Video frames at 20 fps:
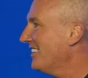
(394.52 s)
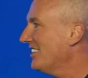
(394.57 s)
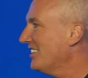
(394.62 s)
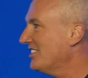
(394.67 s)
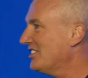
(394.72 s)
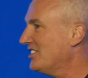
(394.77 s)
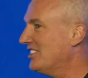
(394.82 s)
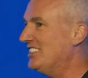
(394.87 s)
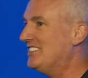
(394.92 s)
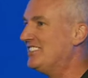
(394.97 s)

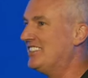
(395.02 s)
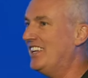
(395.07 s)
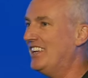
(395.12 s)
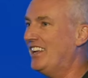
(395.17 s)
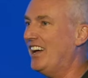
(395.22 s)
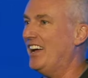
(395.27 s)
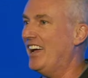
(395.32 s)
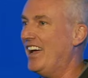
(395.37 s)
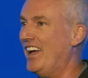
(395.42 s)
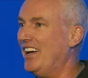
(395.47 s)
She said,
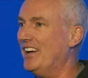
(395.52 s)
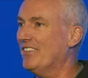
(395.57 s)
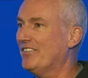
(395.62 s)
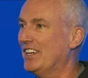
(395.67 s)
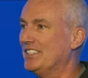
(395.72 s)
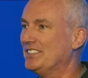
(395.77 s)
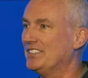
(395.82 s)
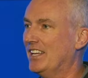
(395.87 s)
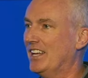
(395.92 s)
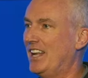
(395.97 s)
I have.
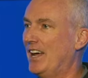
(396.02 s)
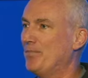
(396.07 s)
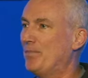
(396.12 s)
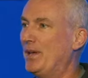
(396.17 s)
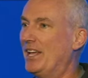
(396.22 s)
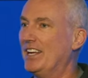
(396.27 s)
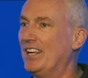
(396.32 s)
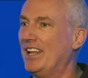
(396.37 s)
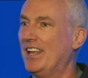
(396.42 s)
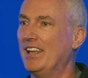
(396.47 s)
I said, I
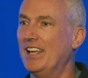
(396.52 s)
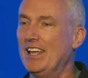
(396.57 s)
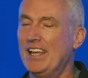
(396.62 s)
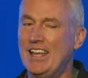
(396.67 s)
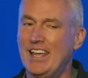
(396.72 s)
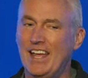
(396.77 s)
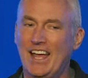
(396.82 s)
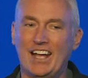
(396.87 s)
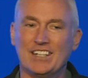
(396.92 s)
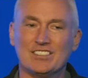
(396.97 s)
bet it
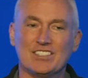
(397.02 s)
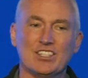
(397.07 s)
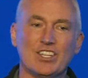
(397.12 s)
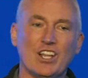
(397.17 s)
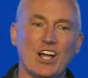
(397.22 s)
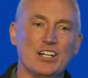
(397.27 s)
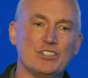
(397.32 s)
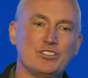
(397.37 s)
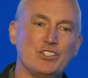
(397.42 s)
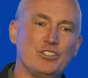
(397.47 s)
has a
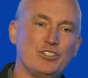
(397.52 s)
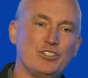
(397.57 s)
lot to